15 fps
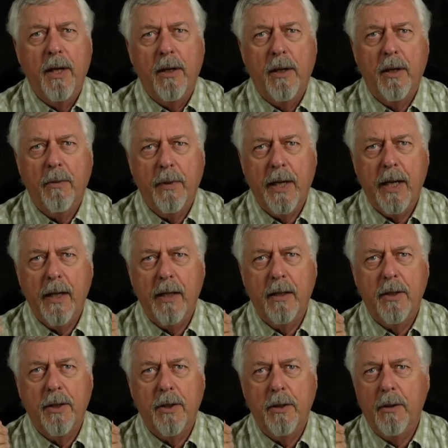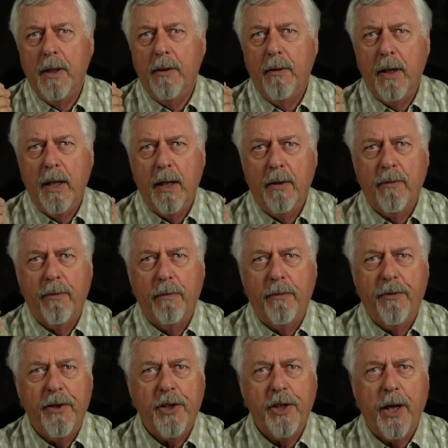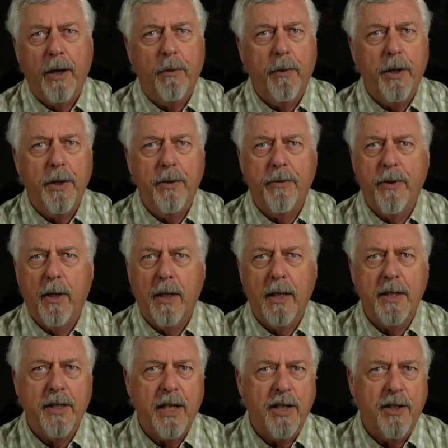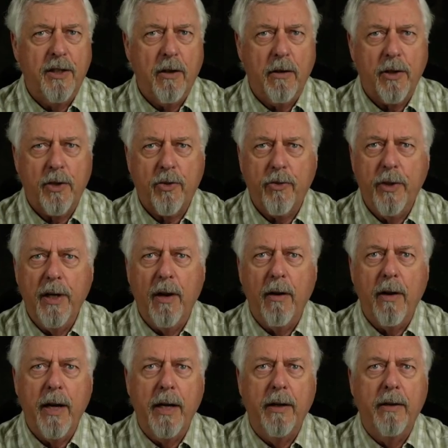that we get into in fishing, where you've got, let's say, a dark tree line